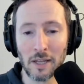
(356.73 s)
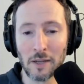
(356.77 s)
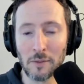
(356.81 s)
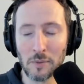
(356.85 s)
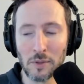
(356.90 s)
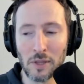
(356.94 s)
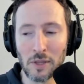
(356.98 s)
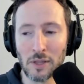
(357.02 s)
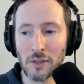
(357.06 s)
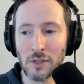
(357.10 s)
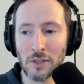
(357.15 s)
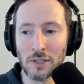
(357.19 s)
Like,
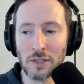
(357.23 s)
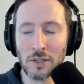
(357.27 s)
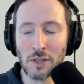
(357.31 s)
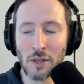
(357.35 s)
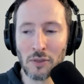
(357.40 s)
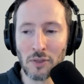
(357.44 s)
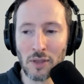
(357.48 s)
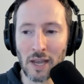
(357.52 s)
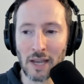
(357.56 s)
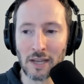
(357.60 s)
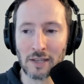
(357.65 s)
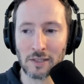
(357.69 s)
this is
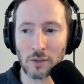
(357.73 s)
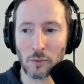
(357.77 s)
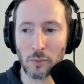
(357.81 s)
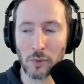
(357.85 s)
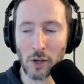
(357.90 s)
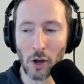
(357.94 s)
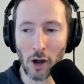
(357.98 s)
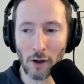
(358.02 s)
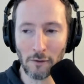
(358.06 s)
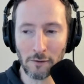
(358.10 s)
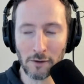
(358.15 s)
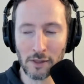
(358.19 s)
the thing. It's like
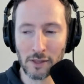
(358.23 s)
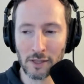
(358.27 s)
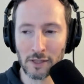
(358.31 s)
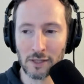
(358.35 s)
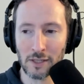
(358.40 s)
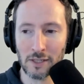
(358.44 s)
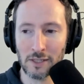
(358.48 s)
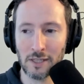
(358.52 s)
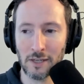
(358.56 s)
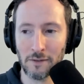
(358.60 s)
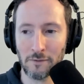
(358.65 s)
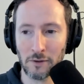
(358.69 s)
we often think
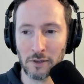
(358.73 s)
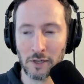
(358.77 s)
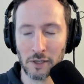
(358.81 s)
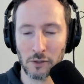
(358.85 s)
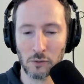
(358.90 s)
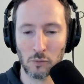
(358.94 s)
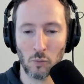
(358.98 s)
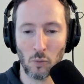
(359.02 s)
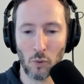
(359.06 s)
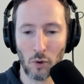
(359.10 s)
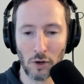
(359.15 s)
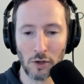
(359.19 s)
that different
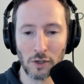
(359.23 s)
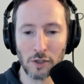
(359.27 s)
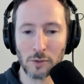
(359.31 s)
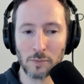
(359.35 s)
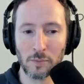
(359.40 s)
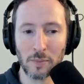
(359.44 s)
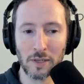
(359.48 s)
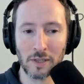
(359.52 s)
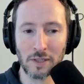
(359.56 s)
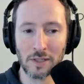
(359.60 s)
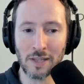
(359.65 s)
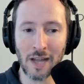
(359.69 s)
is worse,
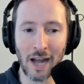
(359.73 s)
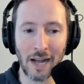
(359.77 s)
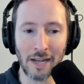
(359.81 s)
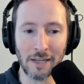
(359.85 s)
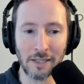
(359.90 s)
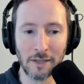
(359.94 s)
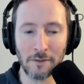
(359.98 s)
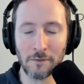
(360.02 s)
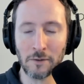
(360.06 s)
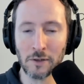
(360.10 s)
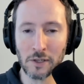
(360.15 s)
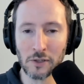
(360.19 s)
but it's
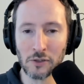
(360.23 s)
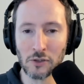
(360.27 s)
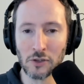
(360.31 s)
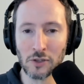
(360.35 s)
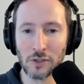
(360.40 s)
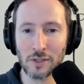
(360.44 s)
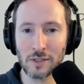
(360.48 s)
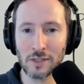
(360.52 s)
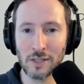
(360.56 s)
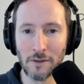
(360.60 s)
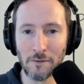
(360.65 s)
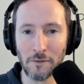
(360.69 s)
not. Different is
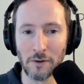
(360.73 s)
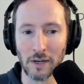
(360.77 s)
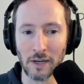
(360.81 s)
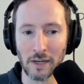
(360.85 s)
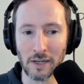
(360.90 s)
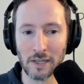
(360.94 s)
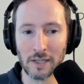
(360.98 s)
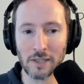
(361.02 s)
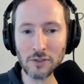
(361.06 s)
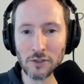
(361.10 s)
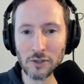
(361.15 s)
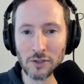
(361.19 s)
just different.
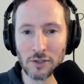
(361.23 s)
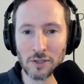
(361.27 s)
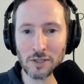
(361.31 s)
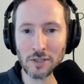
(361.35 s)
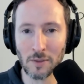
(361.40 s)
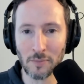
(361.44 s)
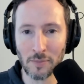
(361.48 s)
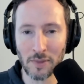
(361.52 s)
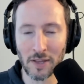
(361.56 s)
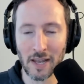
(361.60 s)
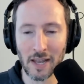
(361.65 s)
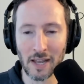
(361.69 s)
It's just
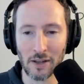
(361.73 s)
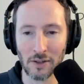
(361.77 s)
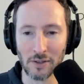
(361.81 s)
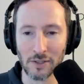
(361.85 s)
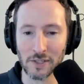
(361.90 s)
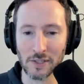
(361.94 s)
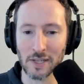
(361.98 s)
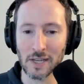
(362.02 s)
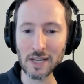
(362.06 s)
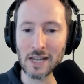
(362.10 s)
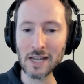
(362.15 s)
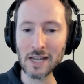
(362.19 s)
something else.